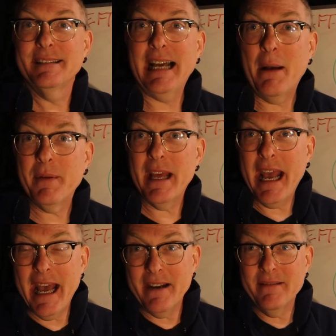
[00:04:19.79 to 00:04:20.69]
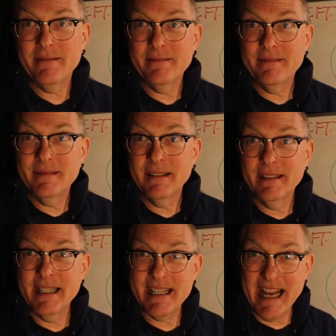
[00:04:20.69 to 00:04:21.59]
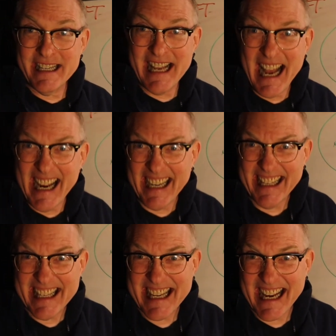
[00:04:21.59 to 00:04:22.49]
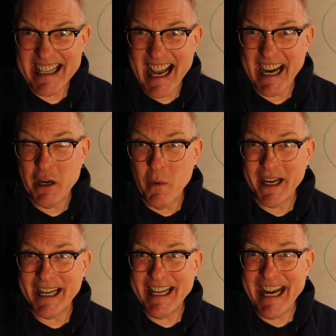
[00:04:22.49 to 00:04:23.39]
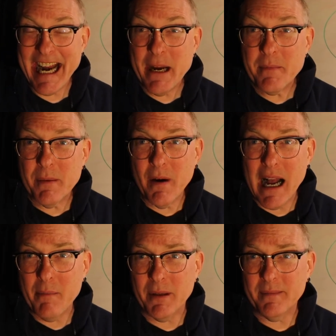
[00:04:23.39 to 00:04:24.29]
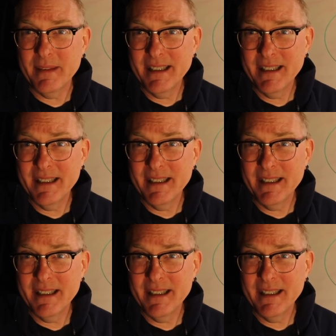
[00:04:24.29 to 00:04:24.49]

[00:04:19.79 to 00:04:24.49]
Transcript: top of the head, this anxiety, you want to name the problem.